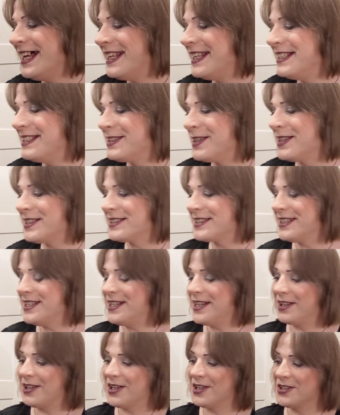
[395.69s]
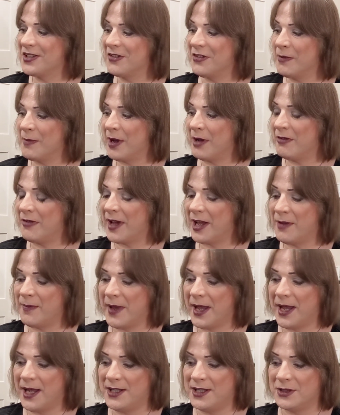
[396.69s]
There's a scene that goes on for about 5
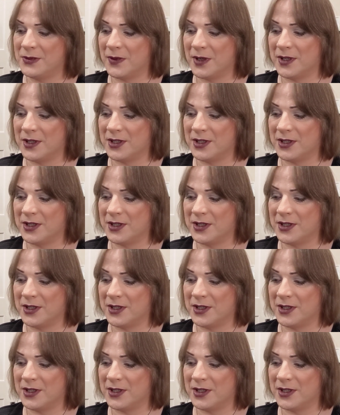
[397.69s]
pages where